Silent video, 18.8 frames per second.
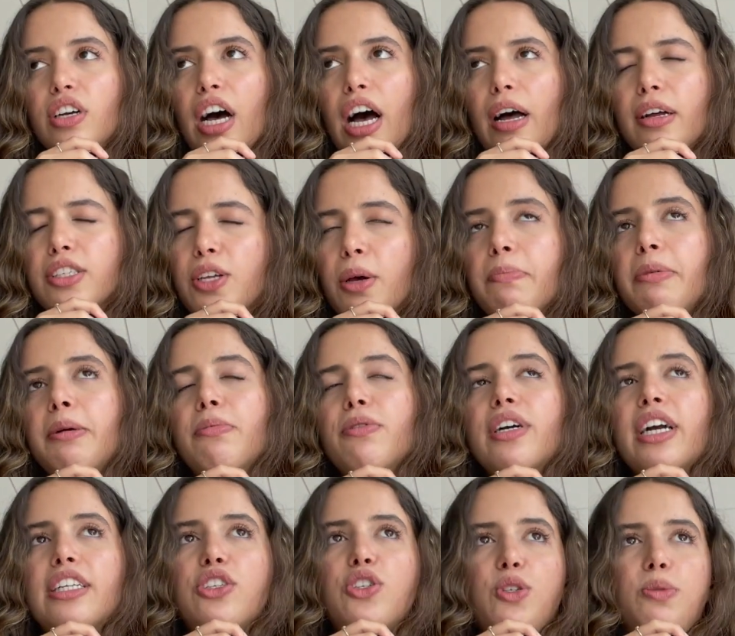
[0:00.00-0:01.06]
some people
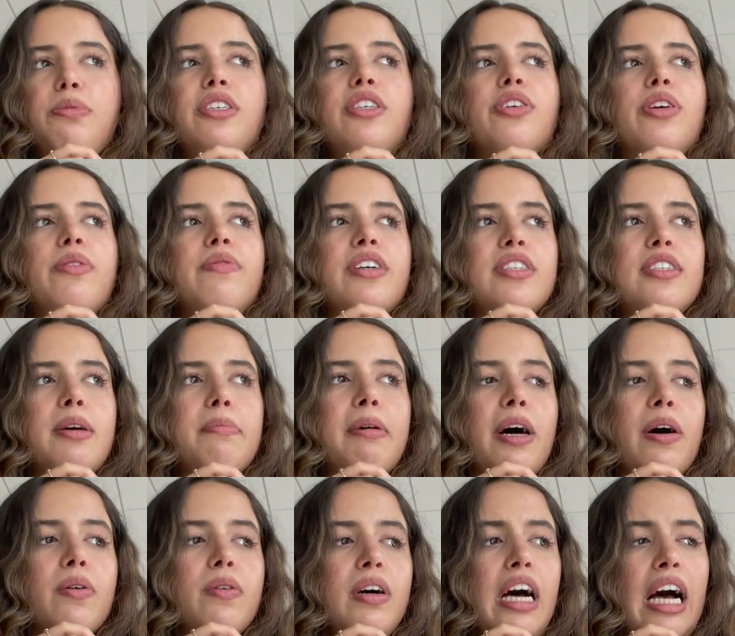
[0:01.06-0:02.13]
get super nervous
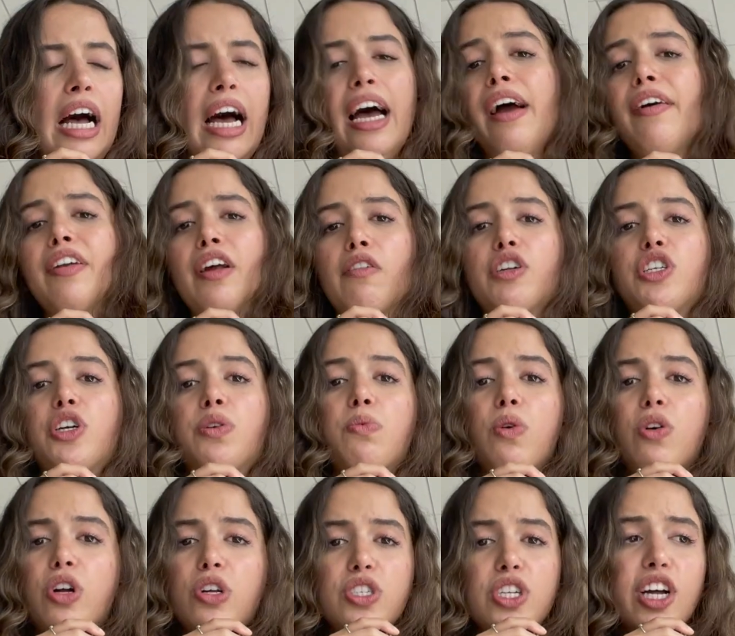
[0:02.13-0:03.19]
about, I've never done
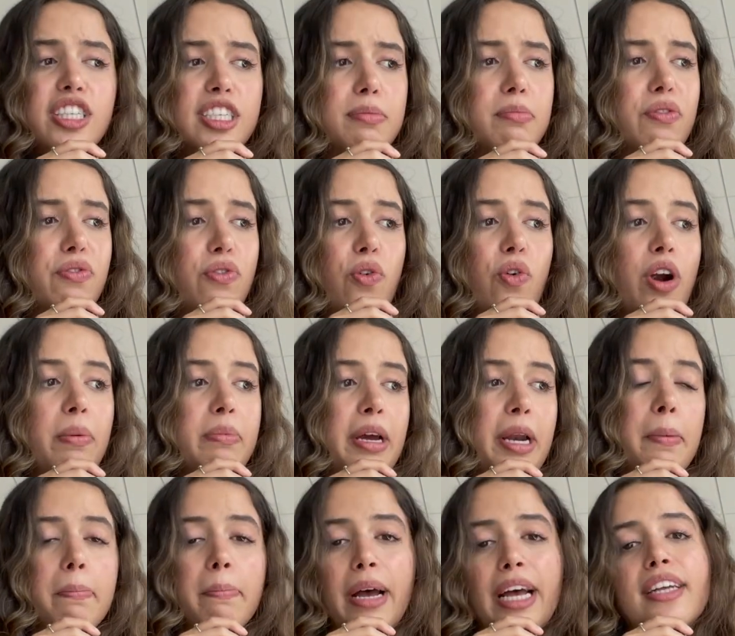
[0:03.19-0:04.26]
consulting before, I'm gonna
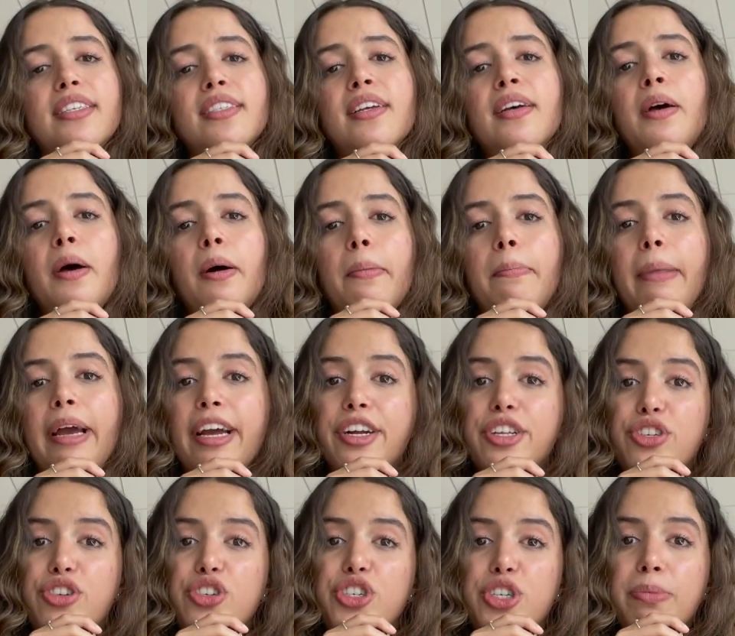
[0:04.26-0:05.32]
mess my
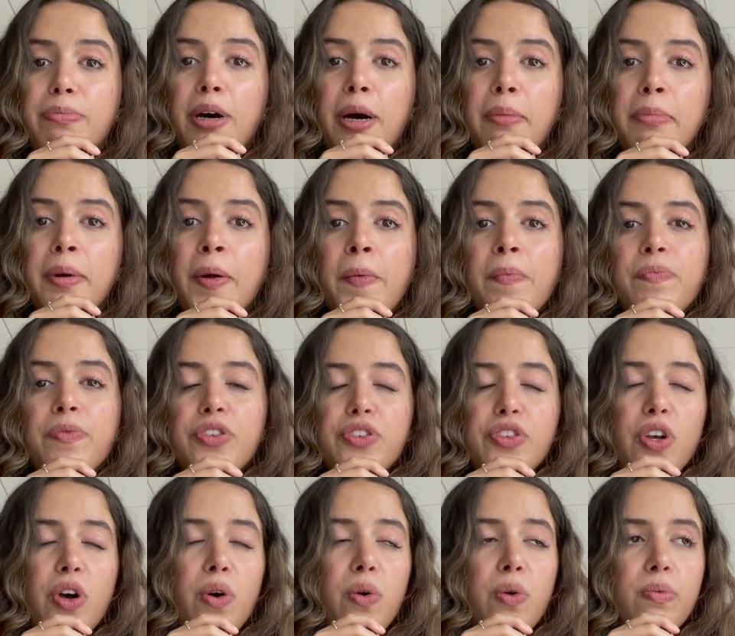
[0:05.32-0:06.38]
internship up.
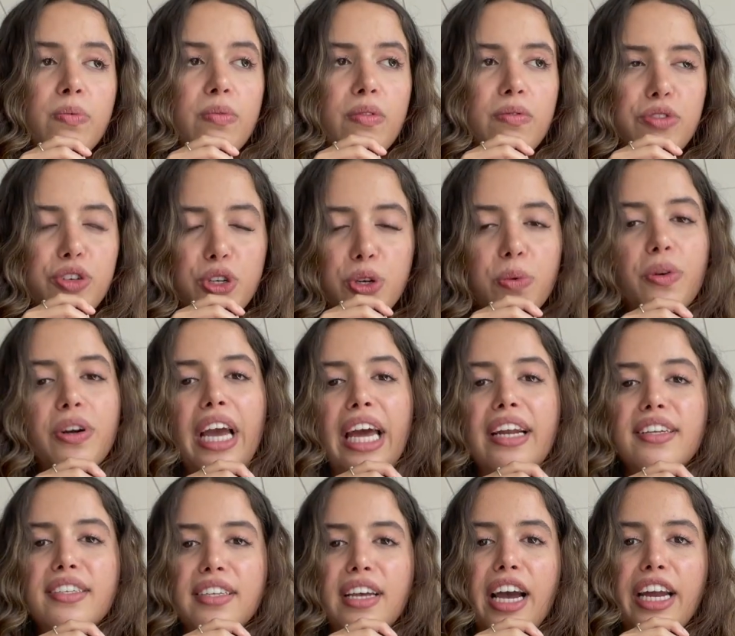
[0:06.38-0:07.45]
So you won't get
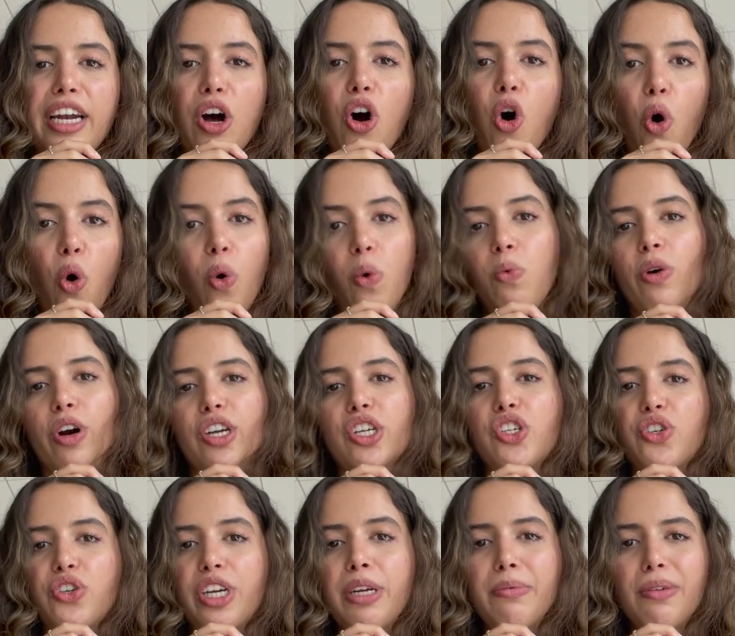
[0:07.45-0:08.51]
assigned a whole work
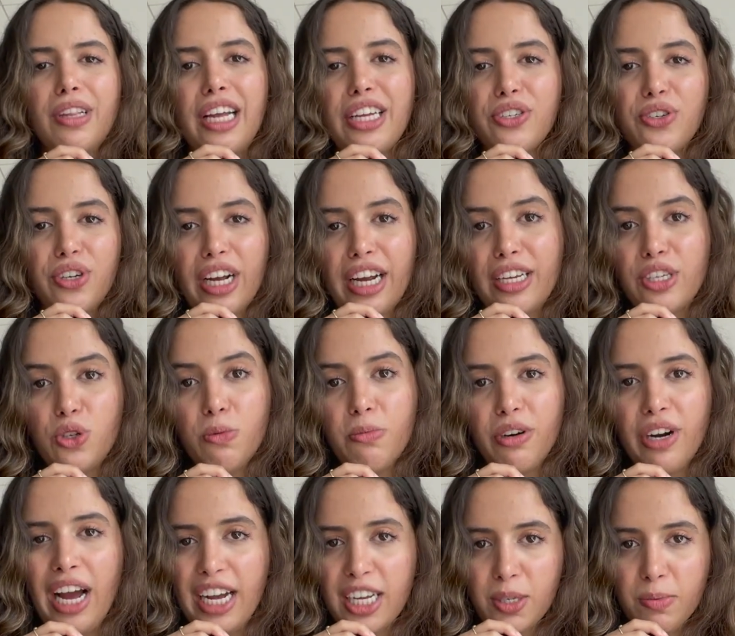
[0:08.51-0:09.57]
stream unless you're like super
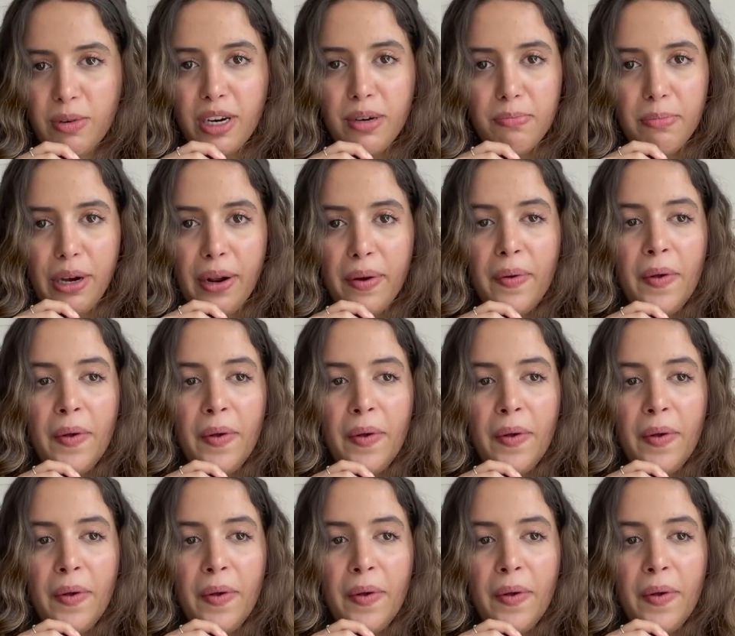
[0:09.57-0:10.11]
expert, but